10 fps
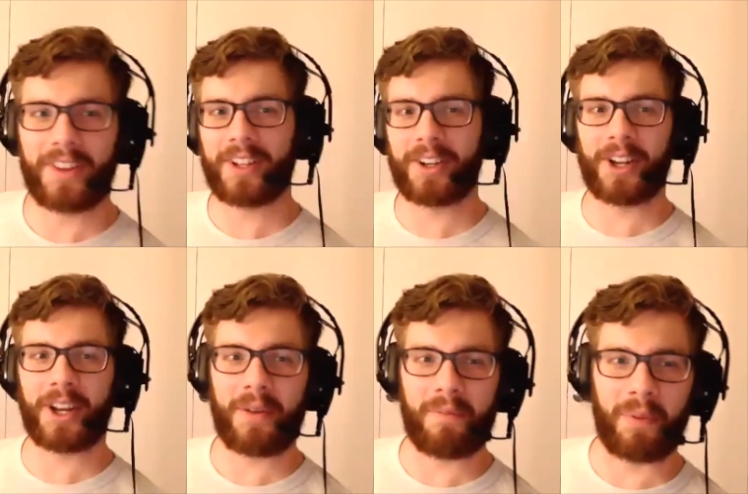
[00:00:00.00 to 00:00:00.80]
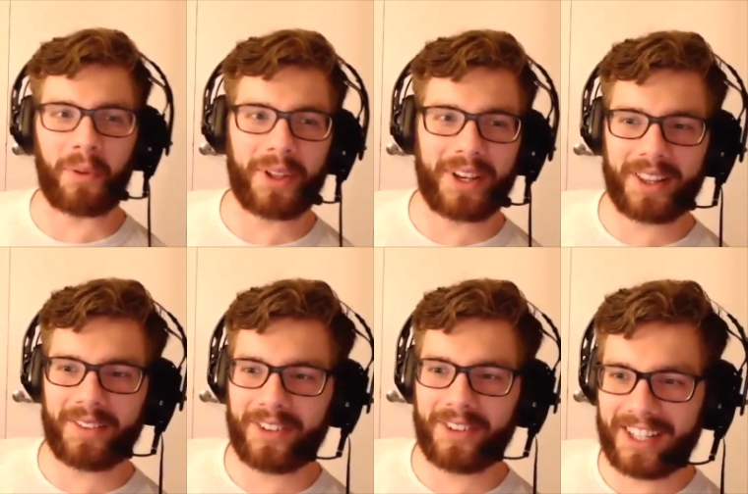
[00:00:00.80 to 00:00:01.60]
feel like you're gonna get bullied in
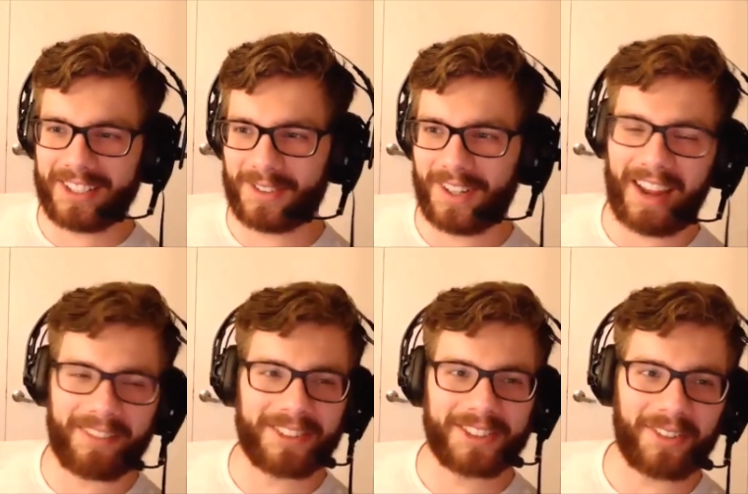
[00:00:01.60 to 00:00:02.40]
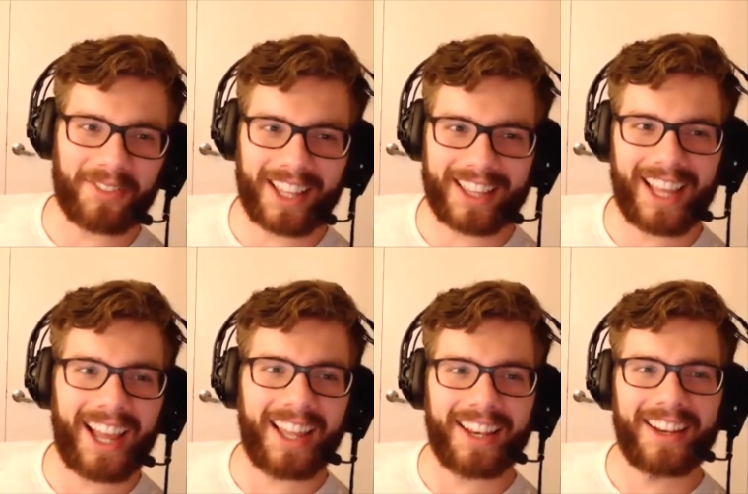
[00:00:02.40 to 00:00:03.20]
the Marines for having something like
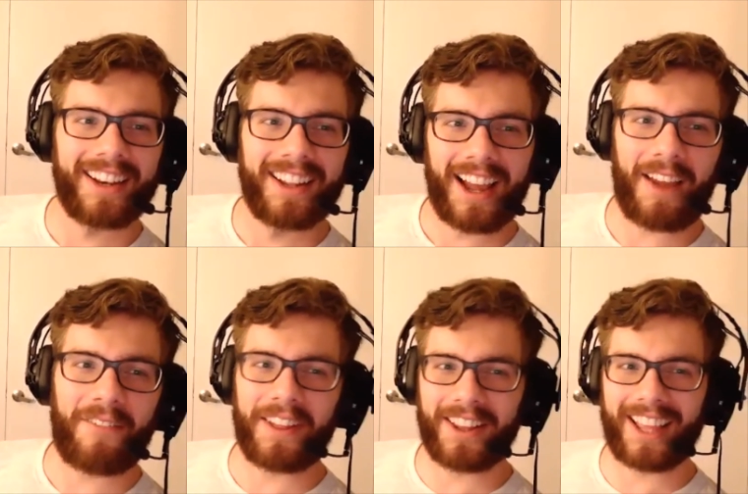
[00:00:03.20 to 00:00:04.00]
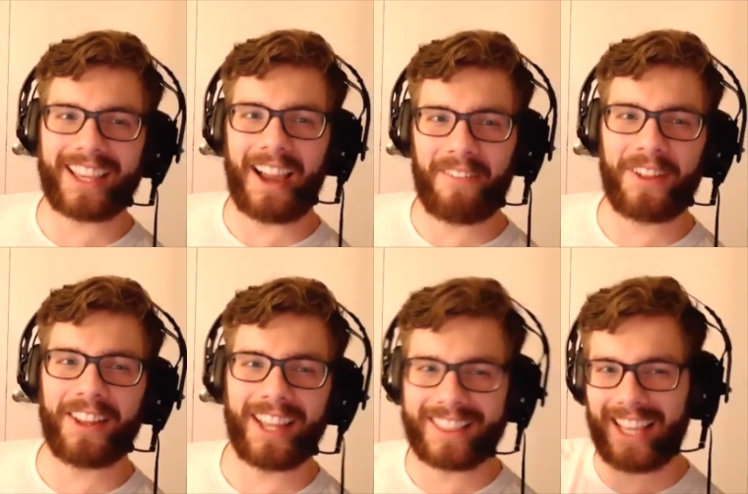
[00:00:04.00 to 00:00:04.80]
that? I feel like
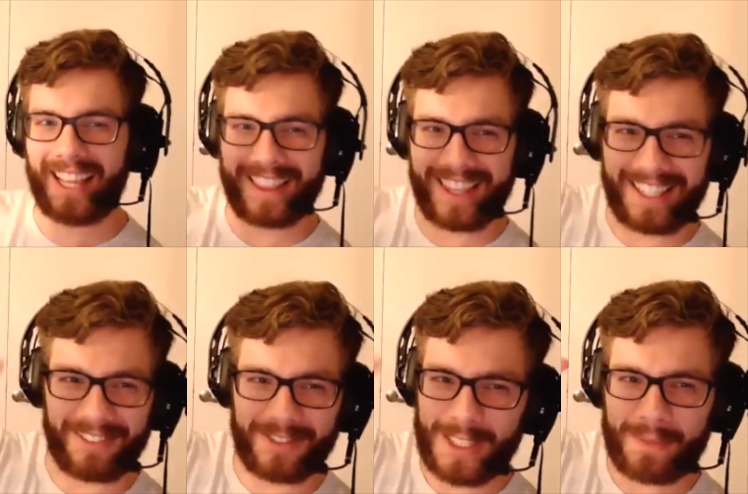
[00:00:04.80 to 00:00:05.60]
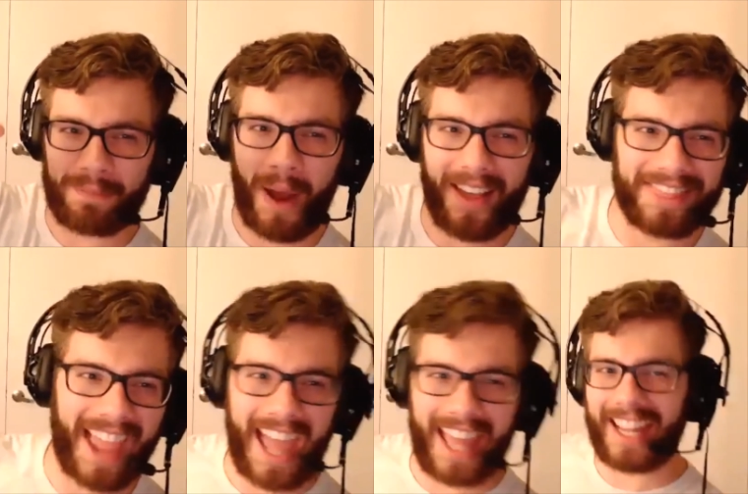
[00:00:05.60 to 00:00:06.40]
they spot
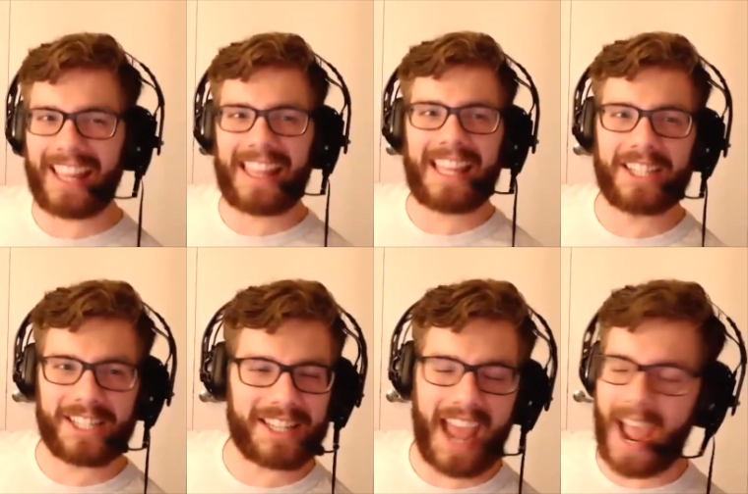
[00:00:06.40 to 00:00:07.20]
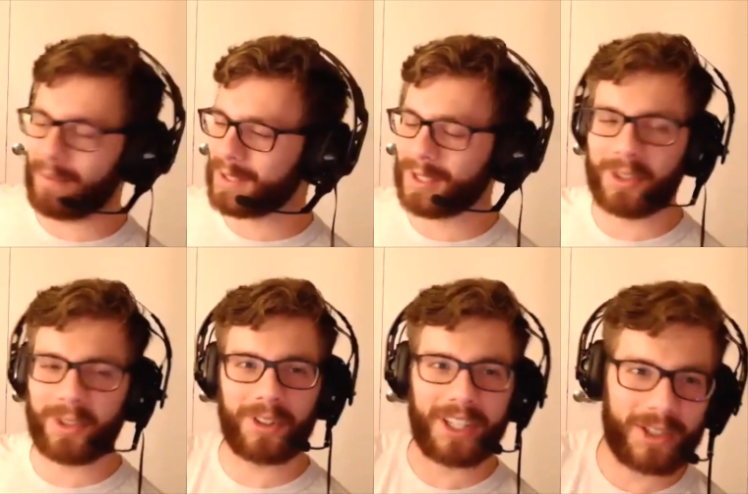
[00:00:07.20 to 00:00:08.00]
that and then just
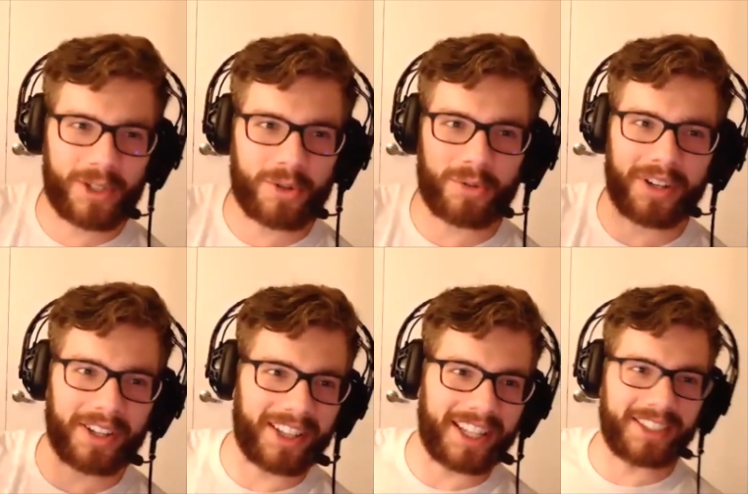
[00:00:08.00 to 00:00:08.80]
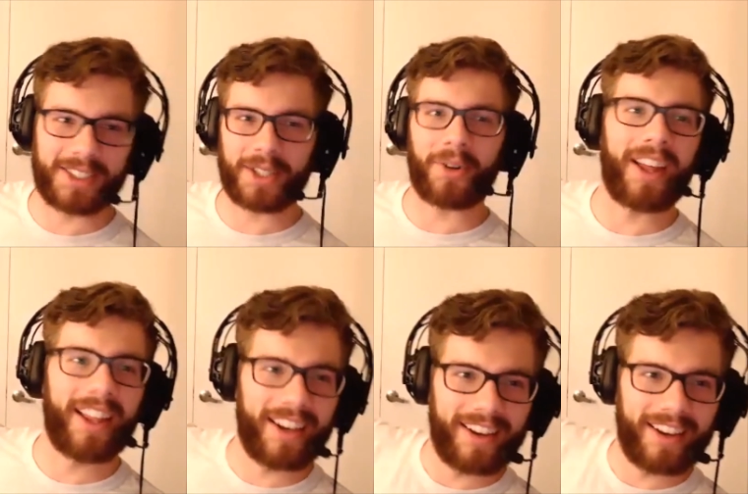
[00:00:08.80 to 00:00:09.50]
absolutely drill into it.